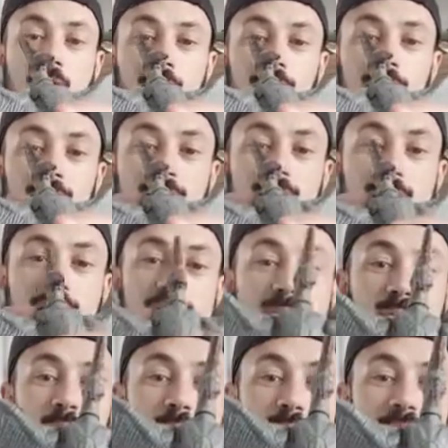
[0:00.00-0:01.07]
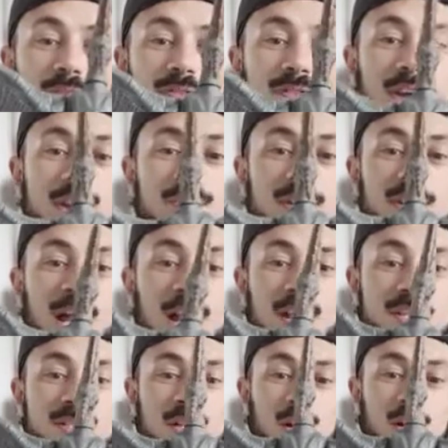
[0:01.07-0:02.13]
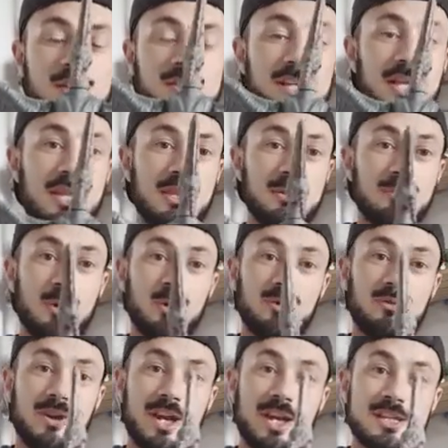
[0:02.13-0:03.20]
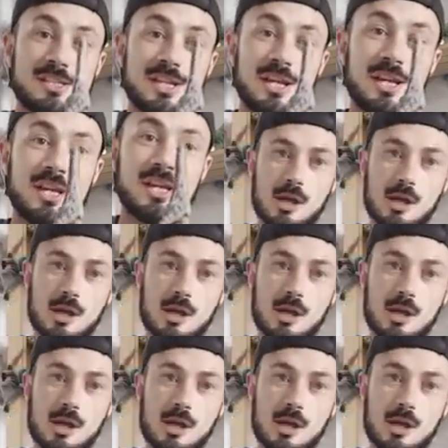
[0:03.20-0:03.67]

and it's one of my favourite dinosaurs in the movies.